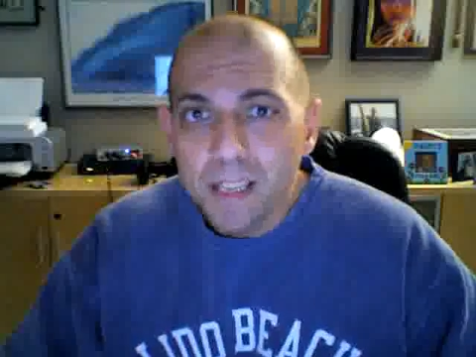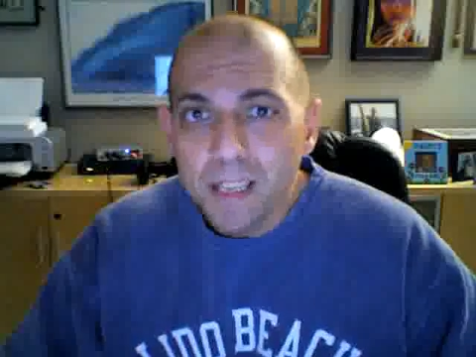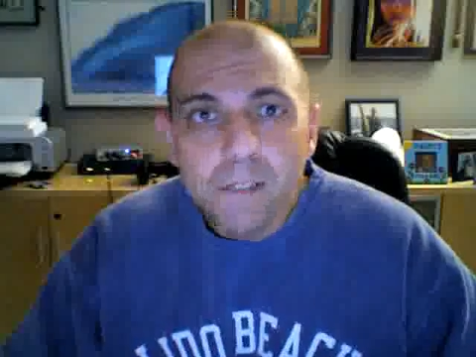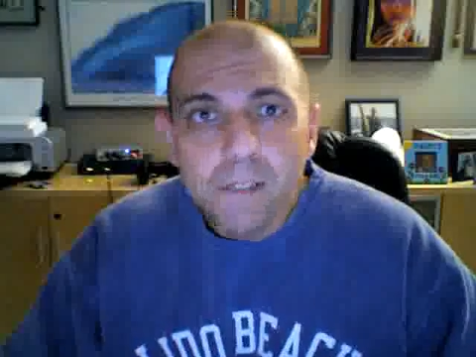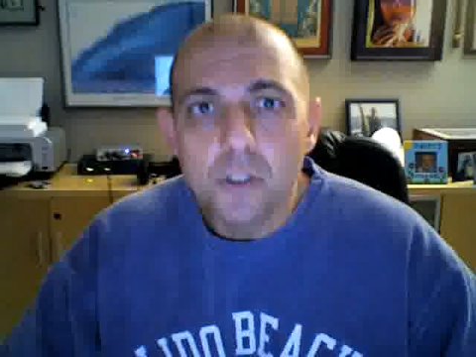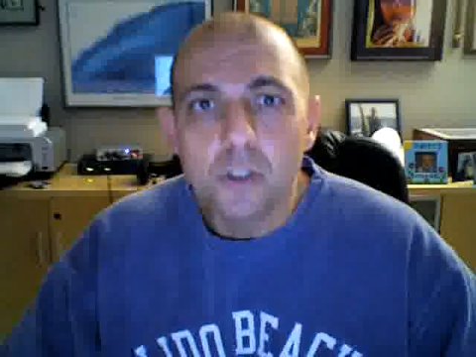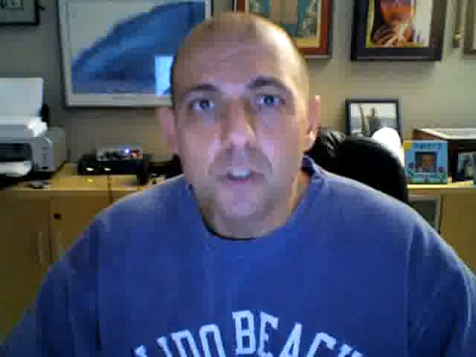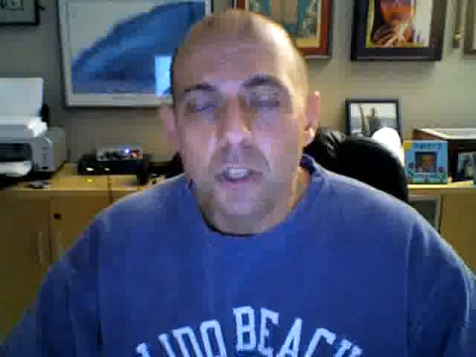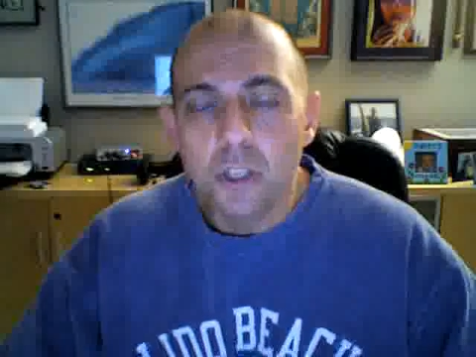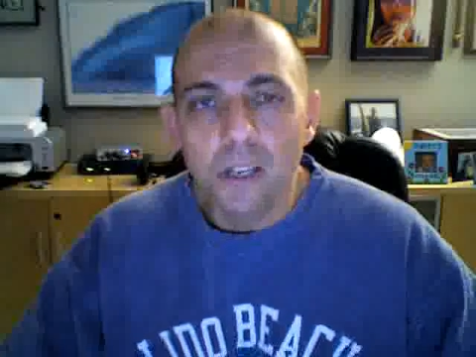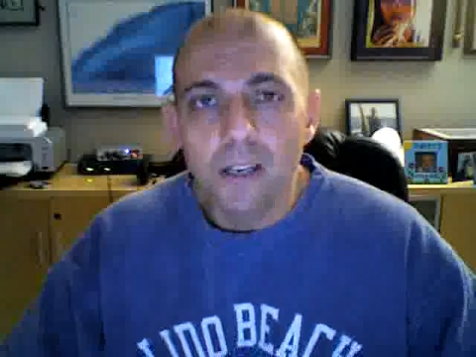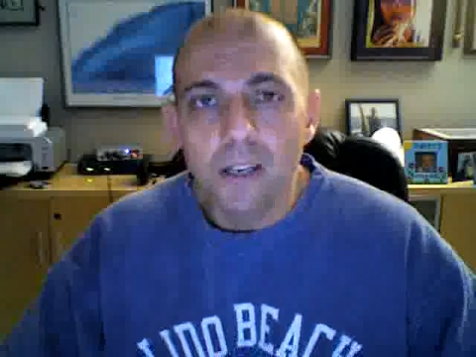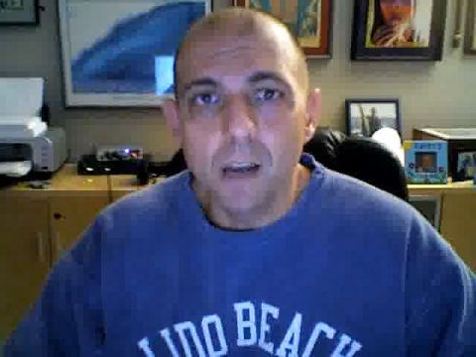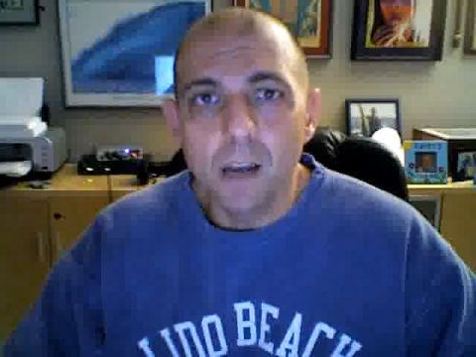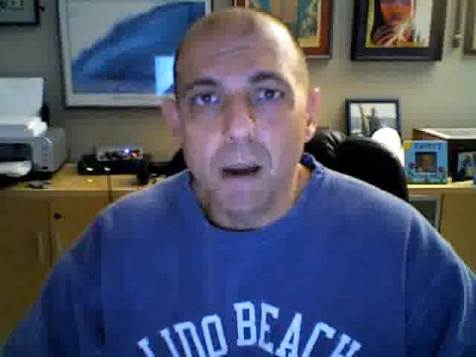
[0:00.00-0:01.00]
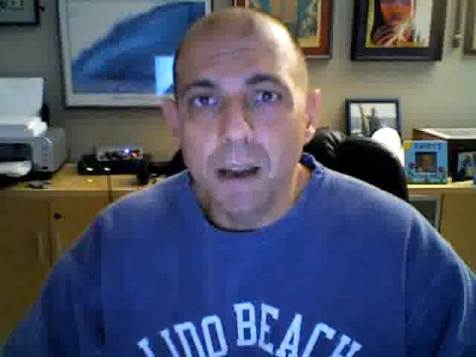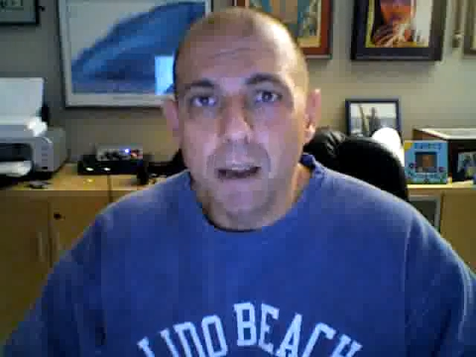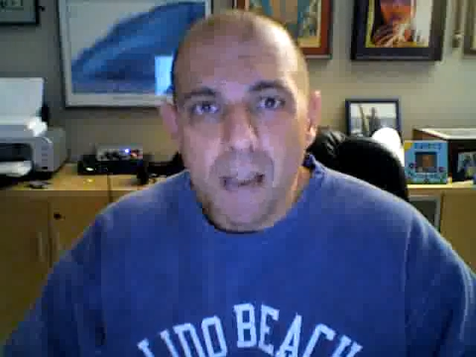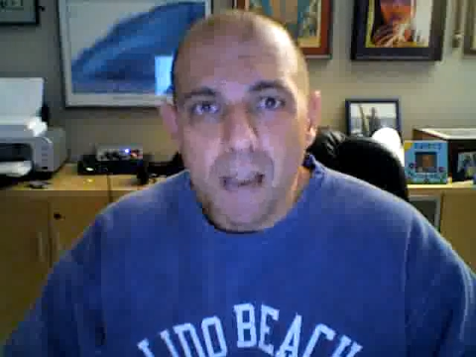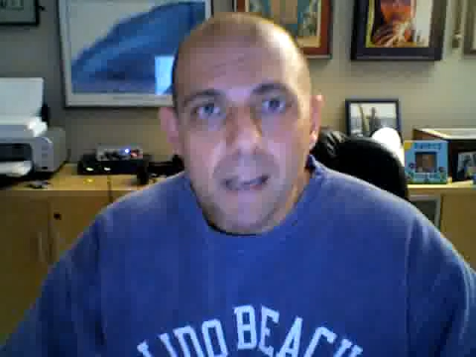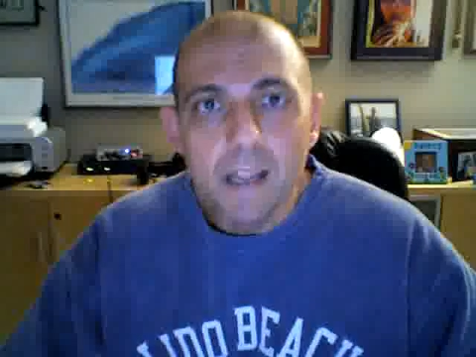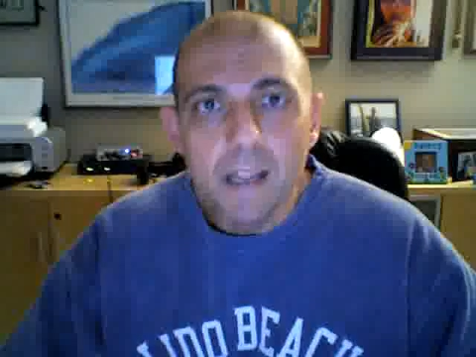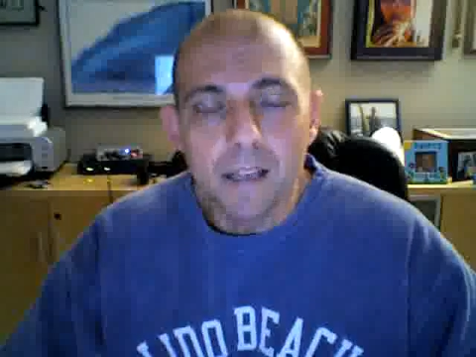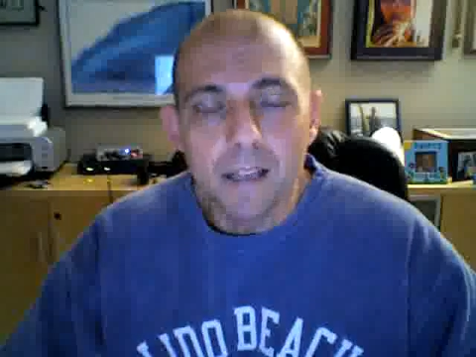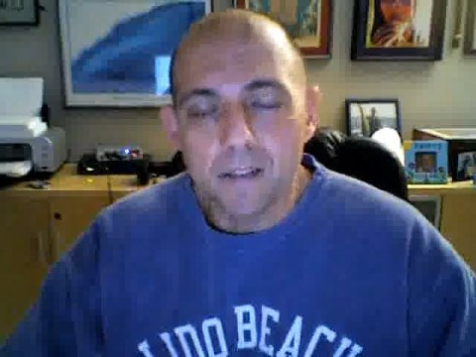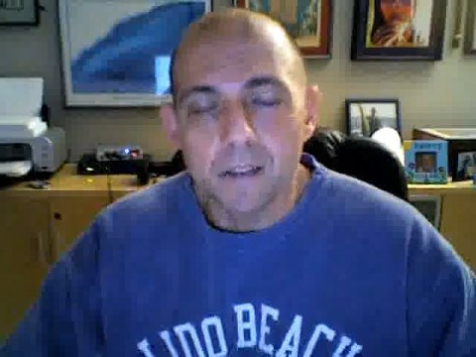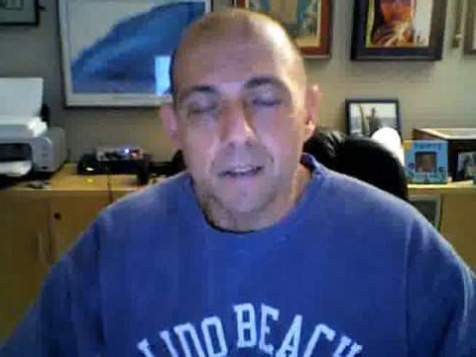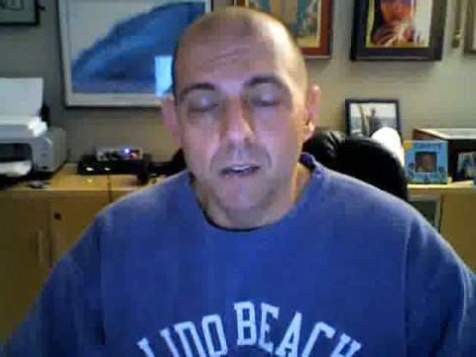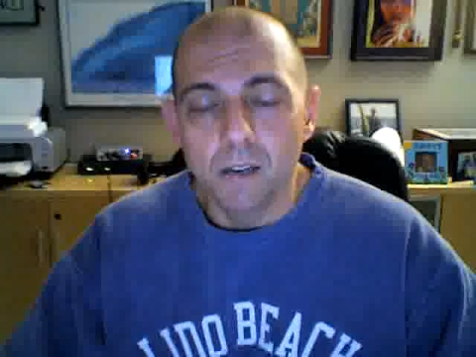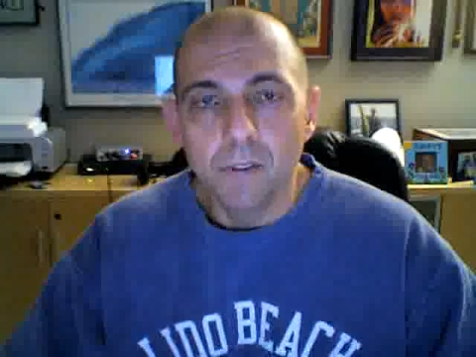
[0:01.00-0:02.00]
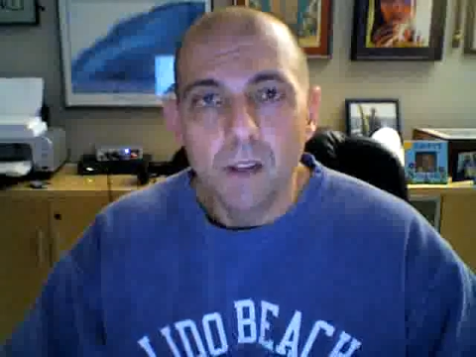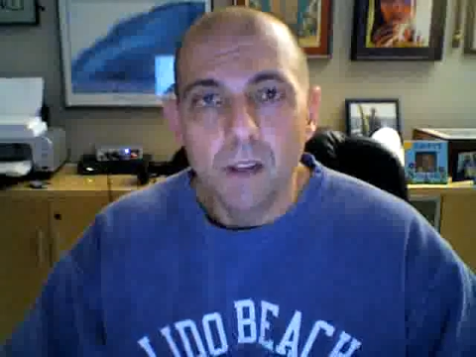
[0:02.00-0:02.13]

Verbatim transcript: gives a shit about any of that stuff.